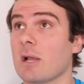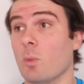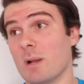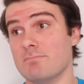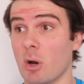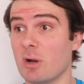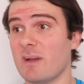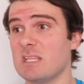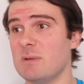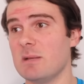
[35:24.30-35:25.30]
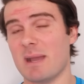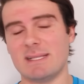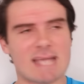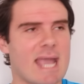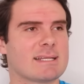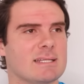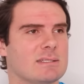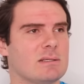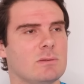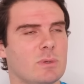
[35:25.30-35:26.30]
what motivates me to pay
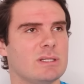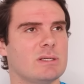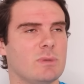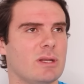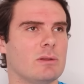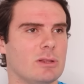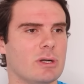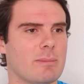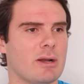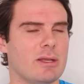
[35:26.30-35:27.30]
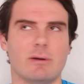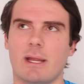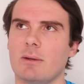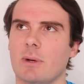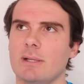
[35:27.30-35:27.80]
taxes, which we don't learn about here anyway.